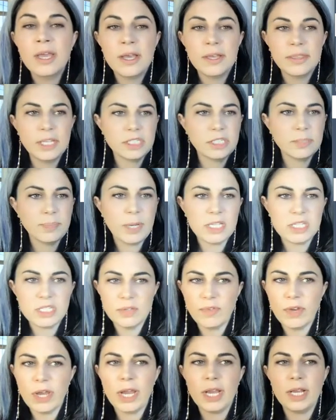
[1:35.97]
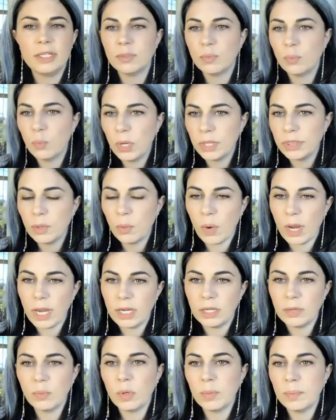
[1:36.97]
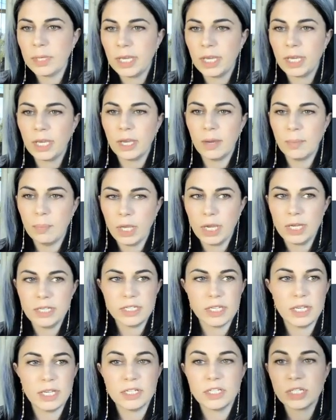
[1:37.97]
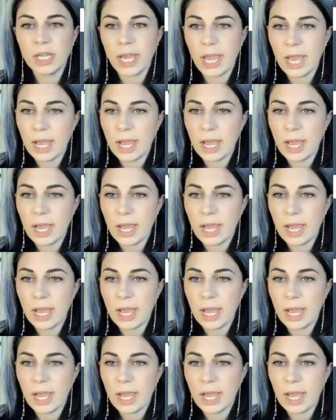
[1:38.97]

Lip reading: that specifies what the weighting will be applied to each